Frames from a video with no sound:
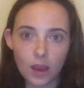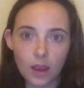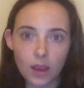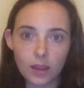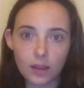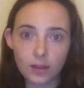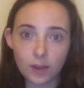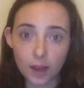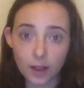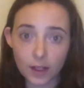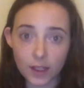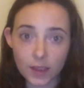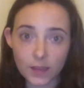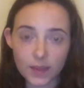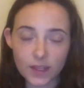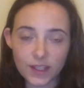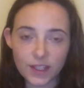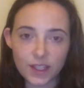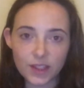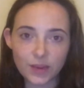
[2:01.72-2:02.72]
Greater
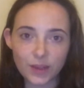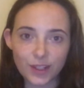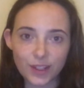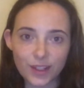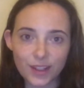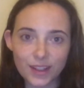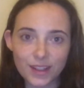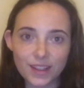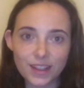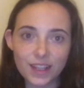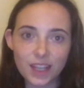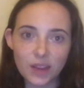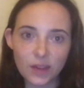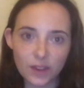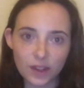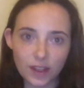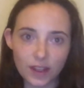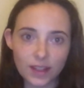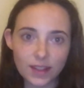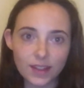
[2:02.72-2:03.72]
species richness and
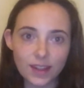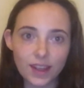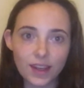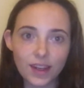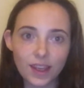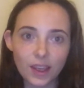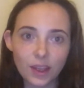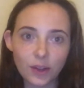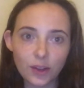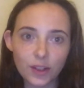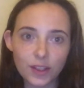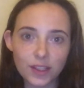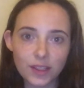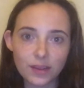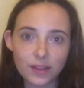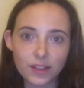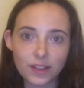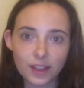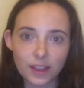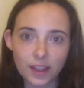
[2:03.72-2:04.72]
evenness can increase the
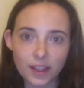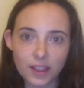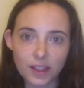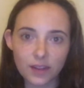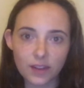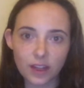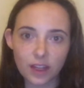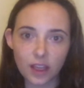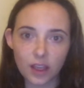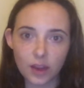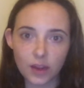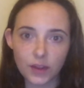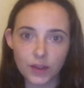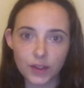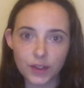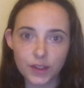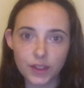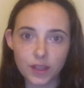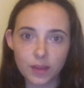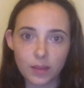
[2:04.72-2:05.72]
resilience of an
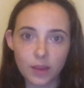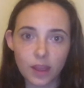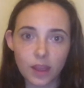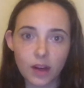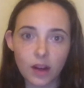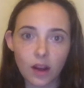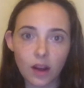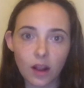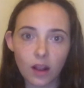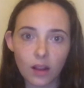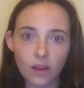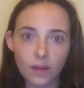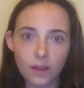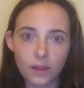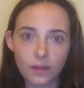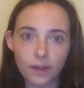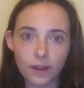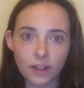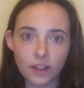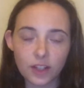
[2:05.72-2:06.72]
ecosystem in all of the
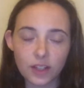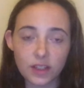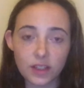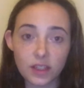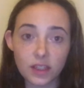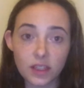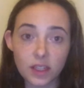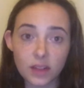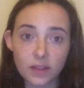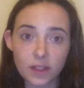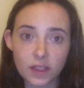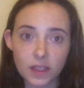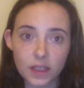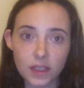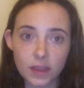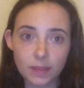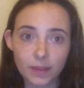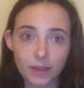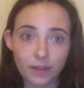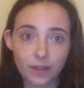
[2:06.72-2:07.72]
functions and services
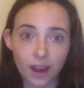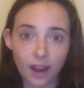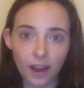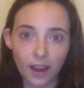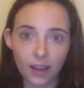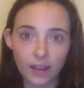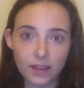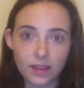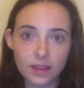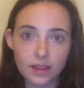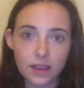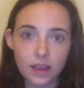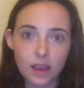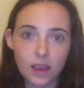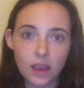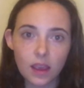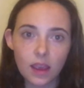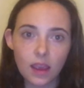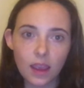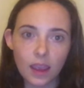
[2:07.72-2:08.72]
it provides,
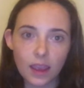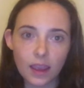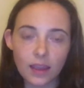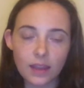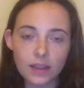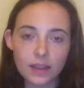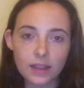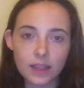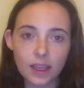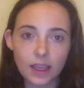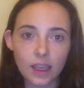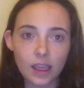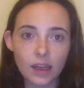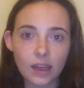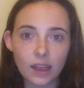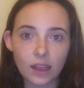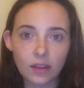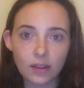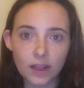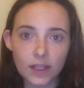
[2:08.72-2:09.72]
and it can
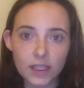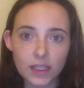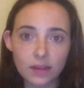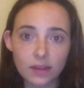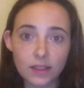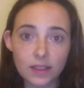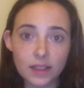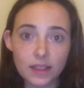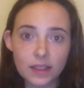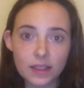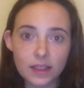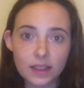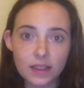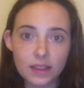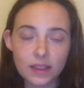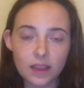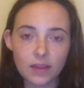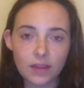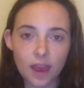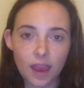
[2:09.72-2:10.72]
increase the resistance
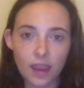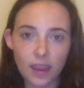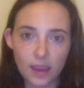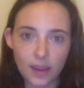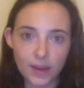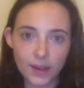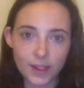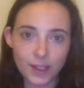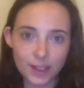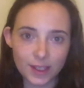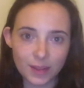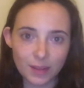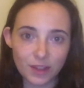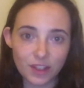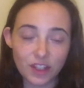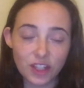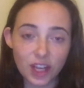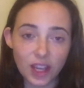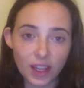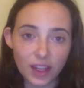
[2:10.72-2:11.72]
of that ecosystem to
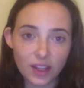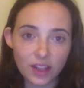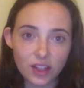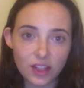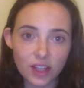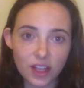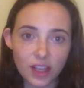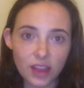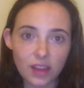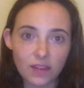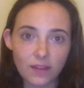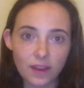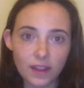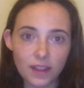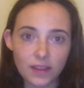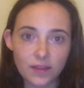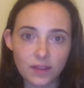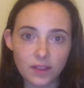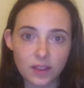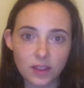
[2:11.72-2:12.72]
change in the face
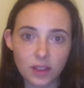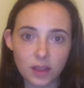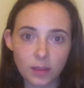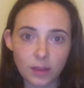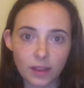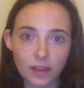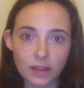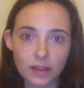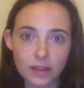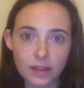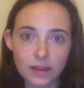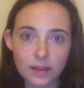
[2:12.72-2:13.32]
of disturbance.